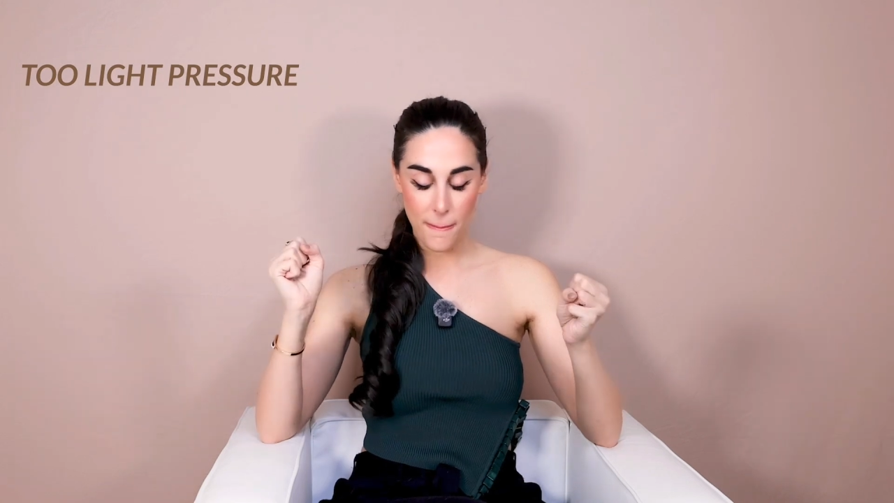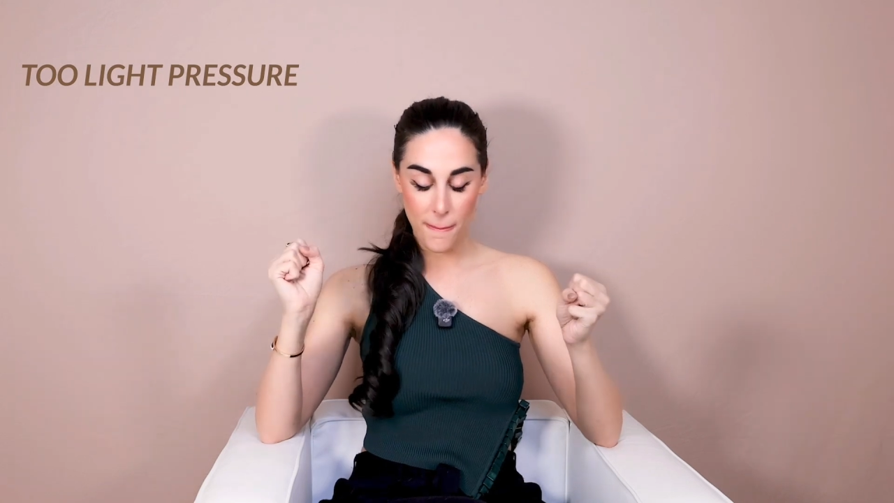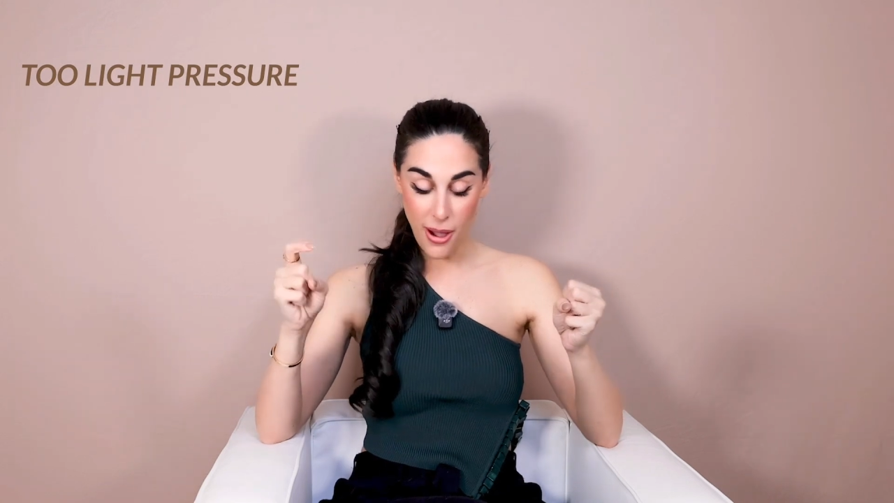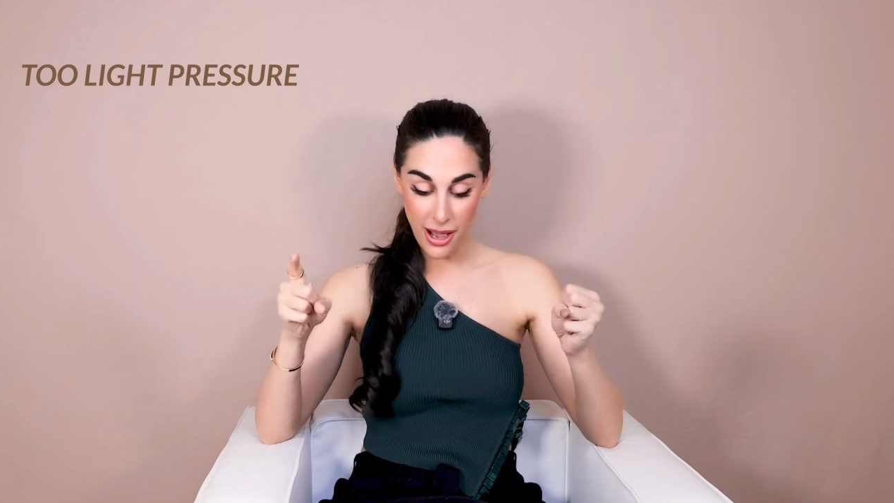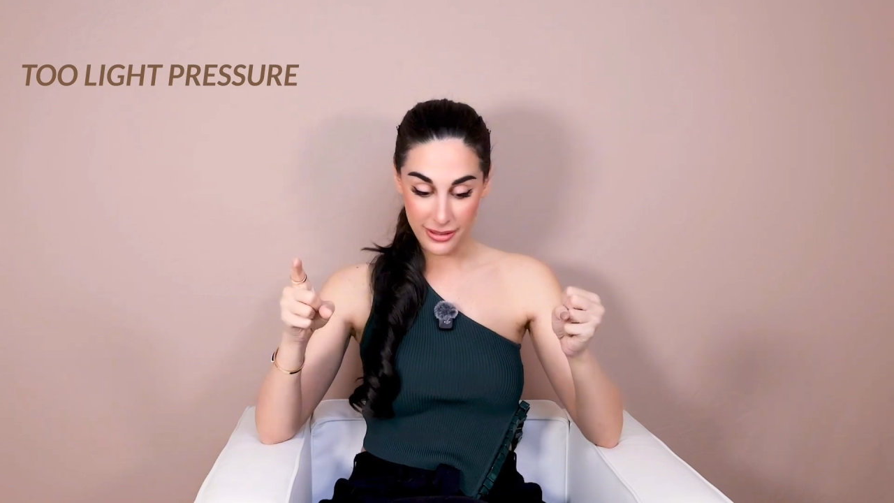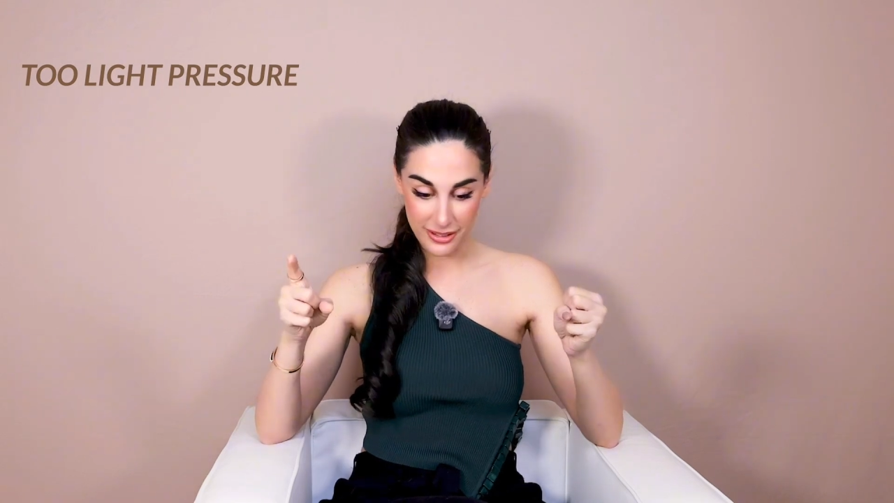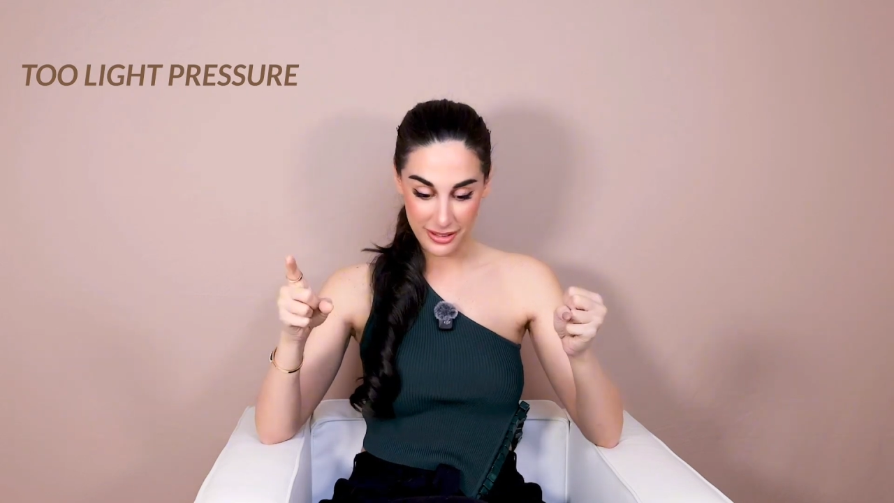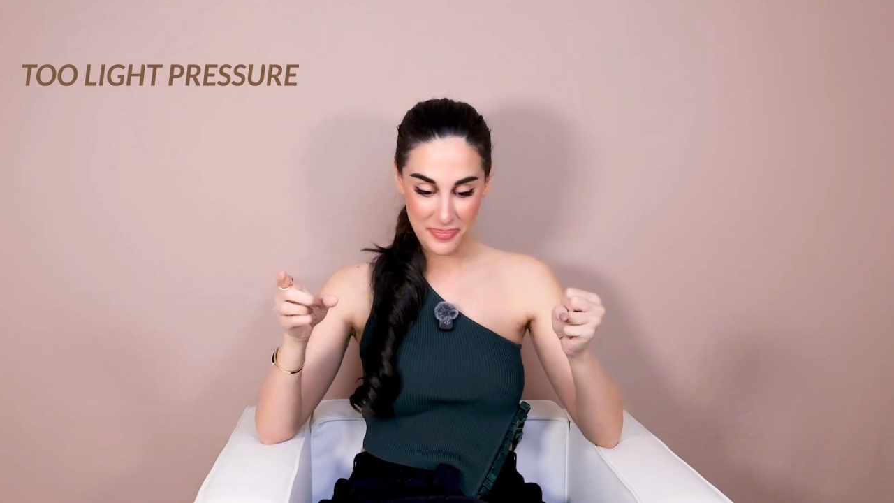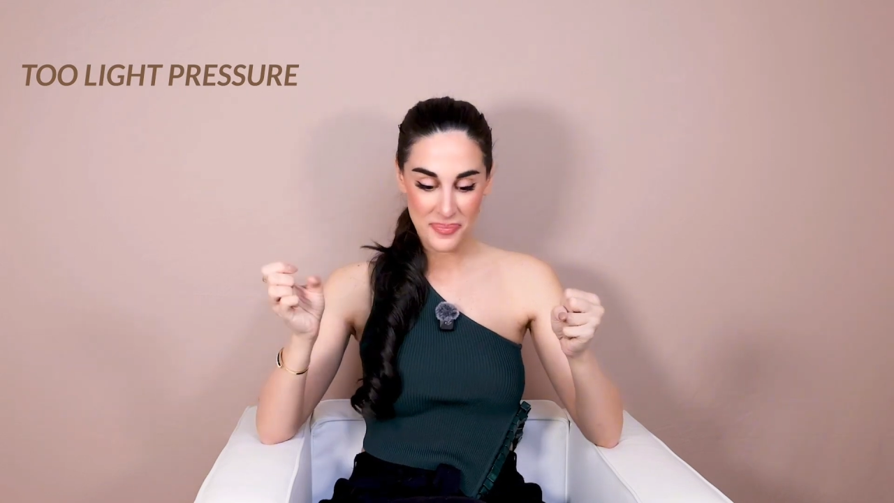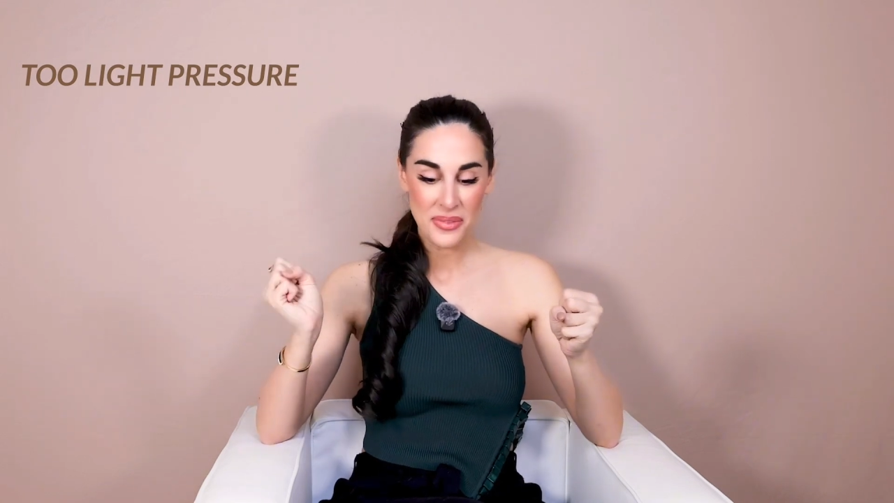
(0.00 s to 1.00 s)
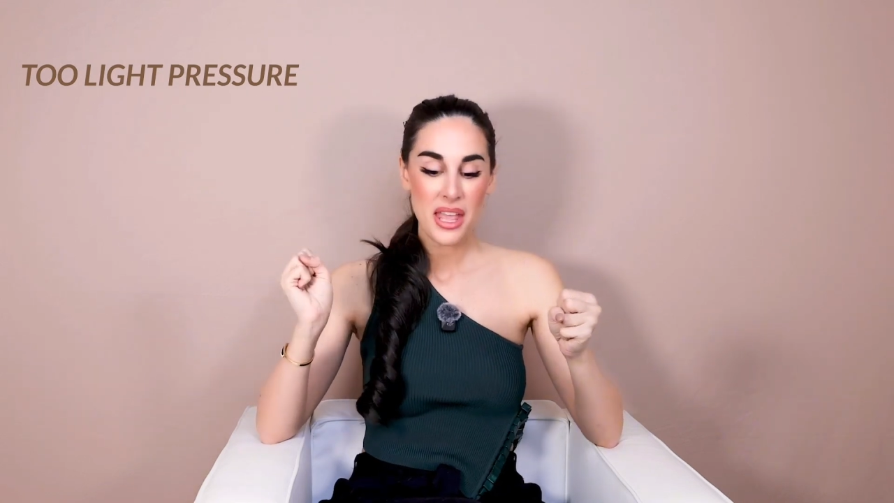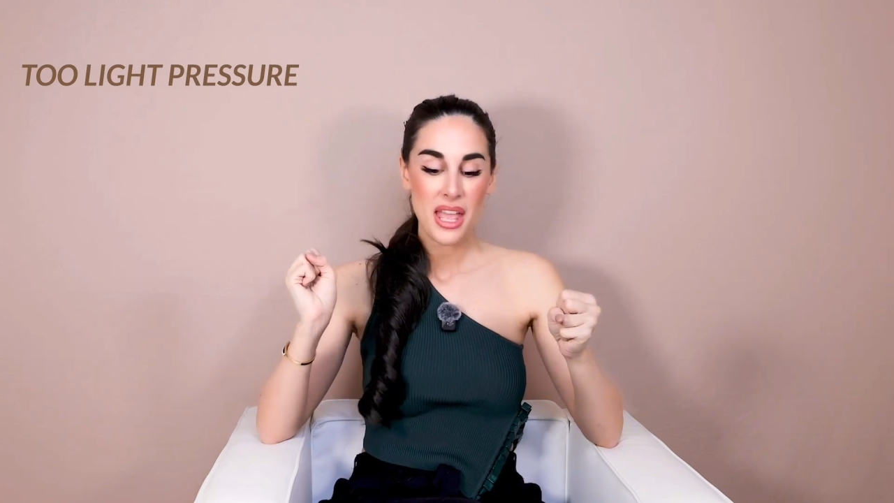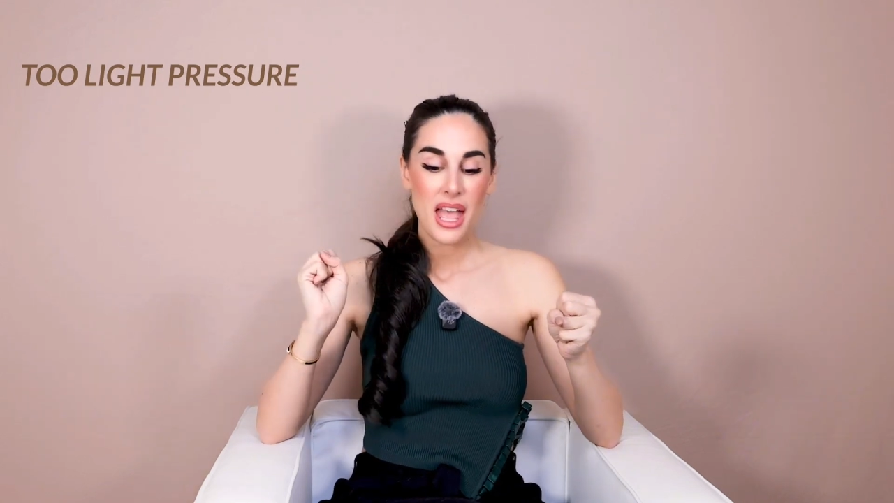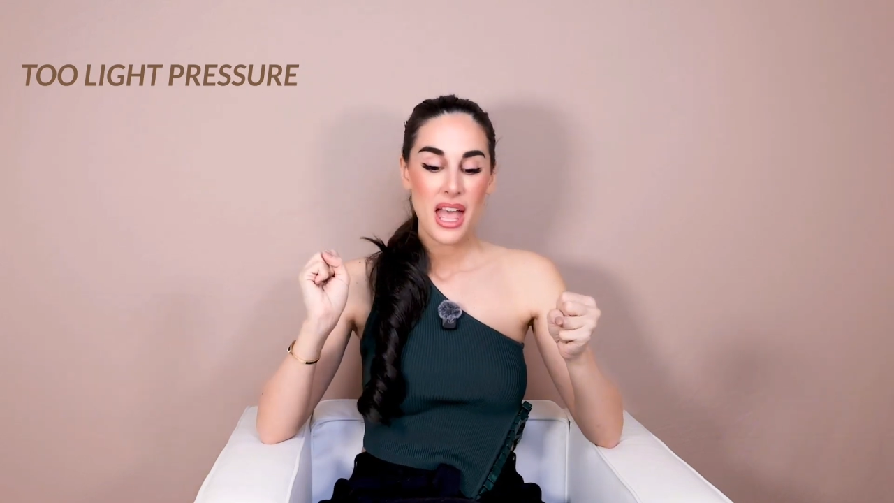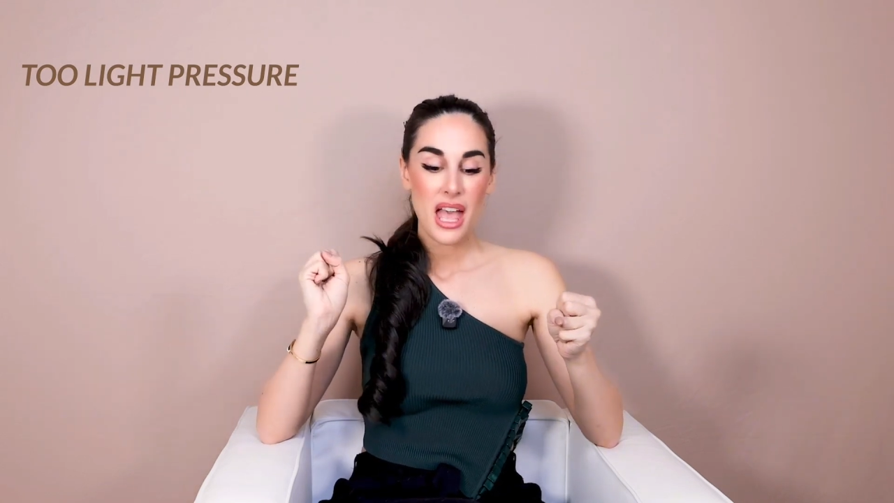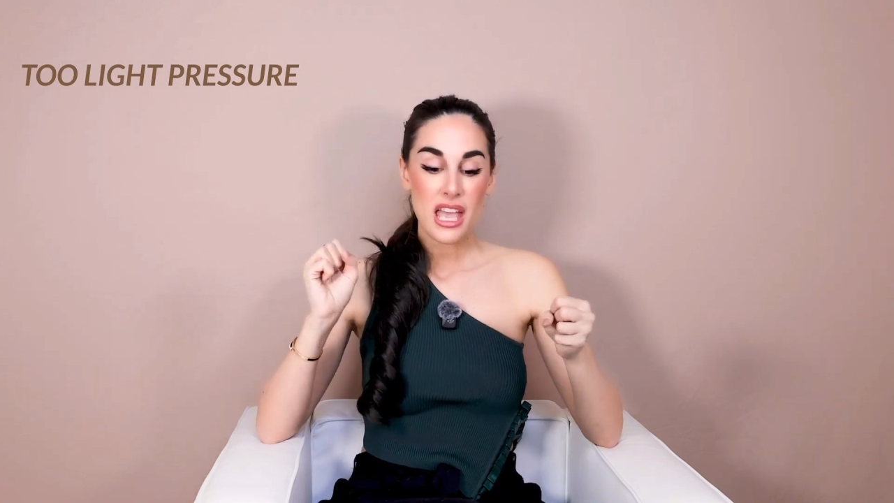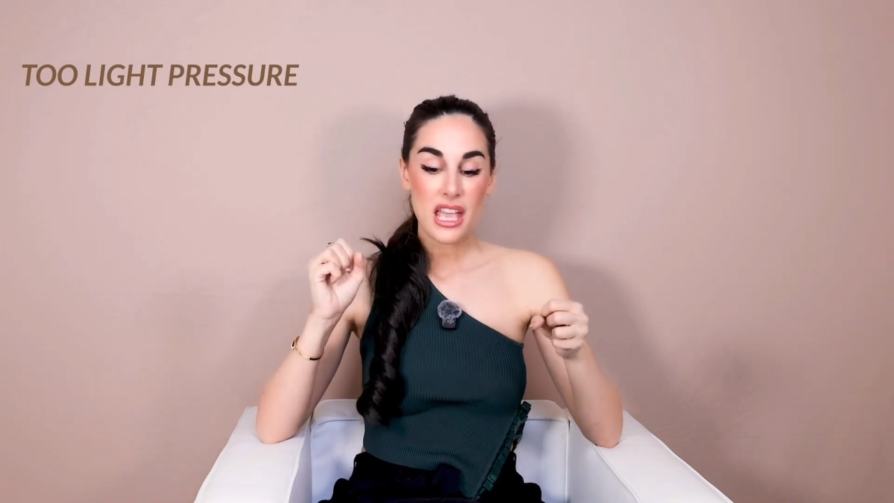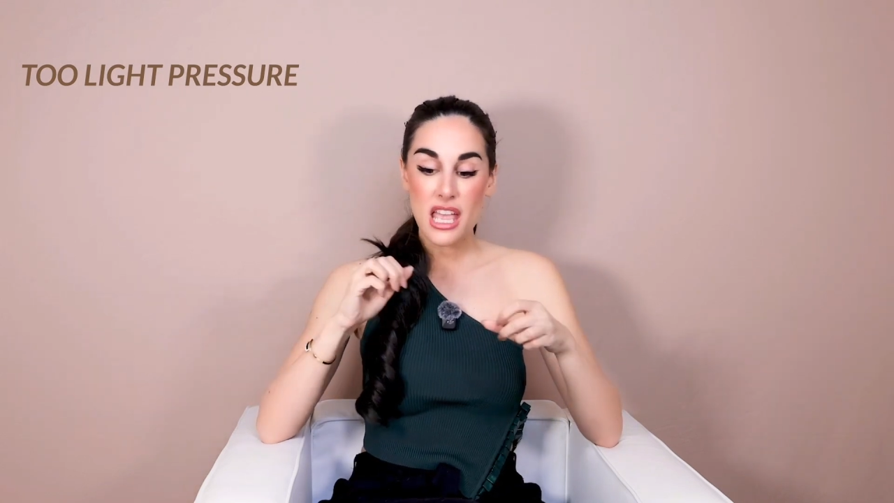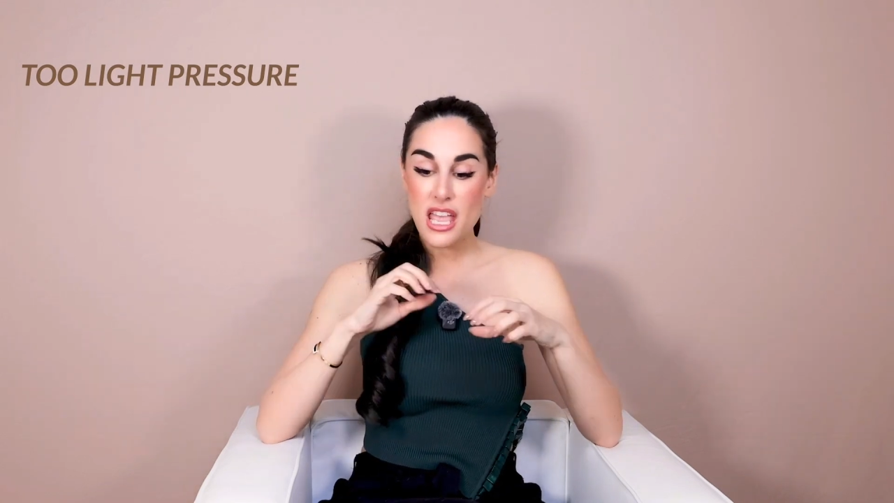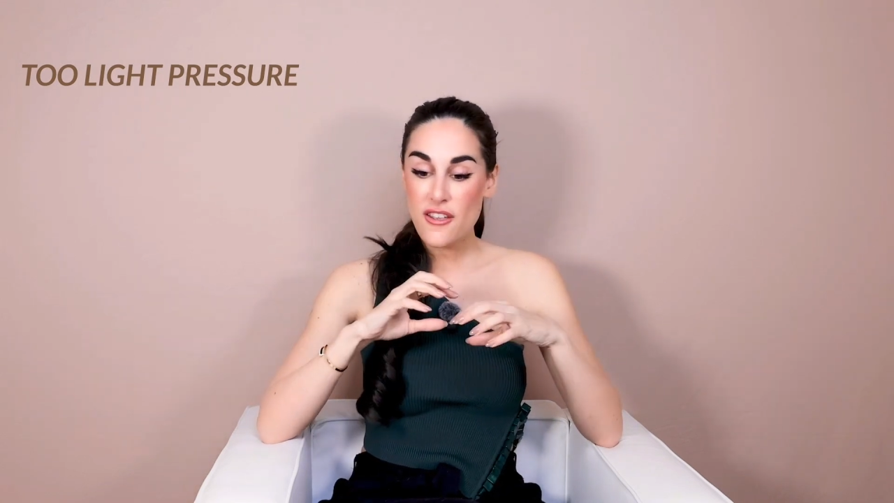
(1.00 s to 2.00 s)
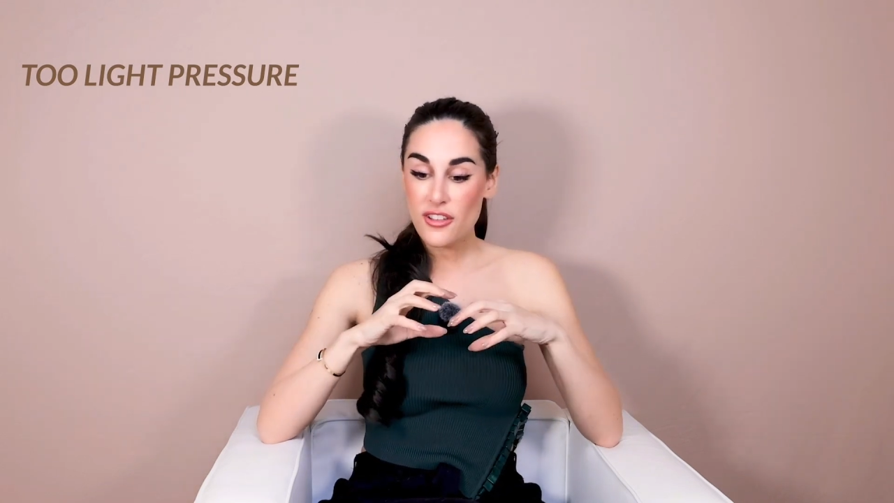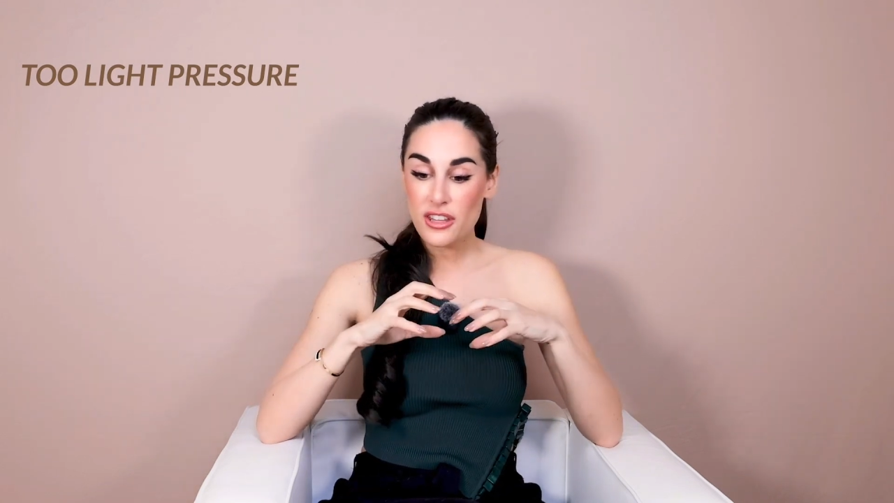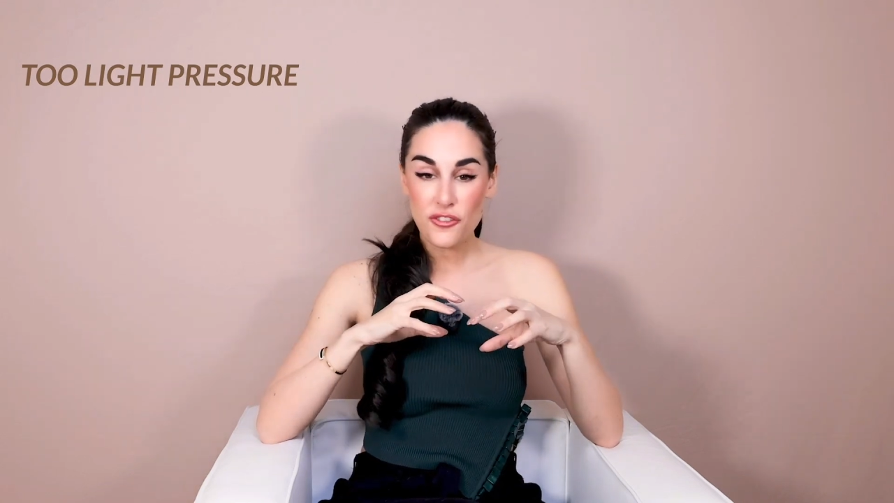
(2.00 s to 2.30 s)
But even